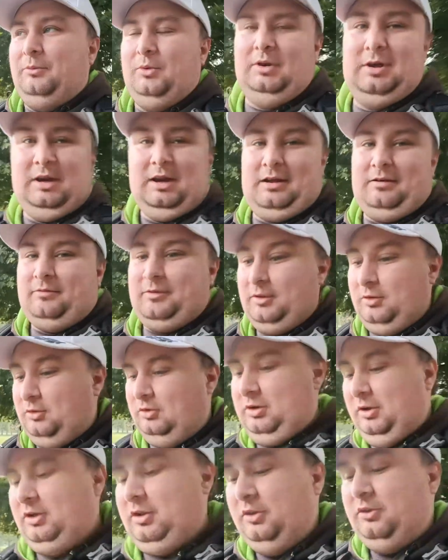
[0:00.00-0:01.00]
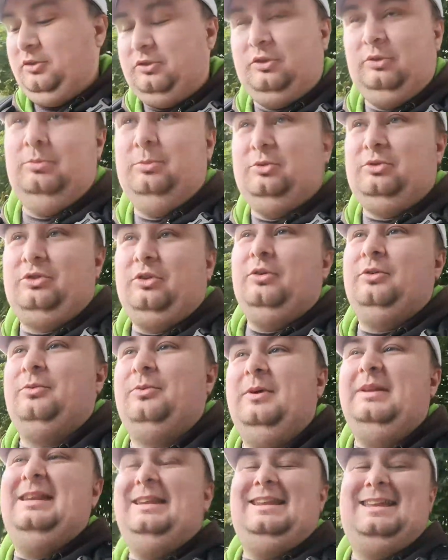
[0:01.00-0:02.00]
And we're going to have a look at some
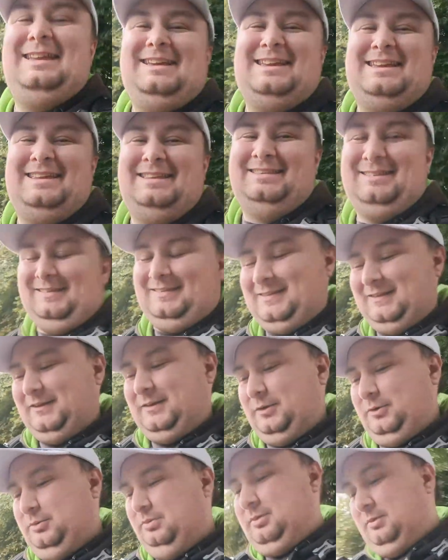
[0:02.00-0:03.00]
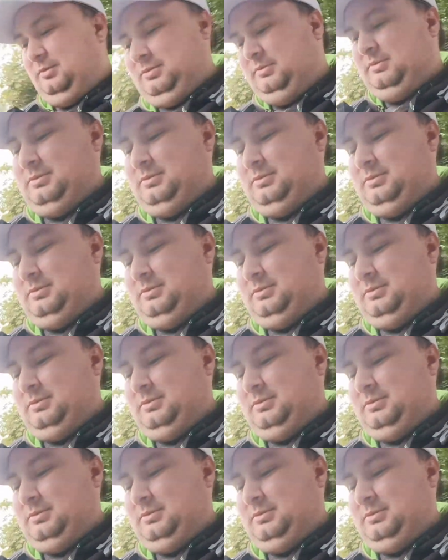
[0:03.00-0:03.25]
stuff we need to do.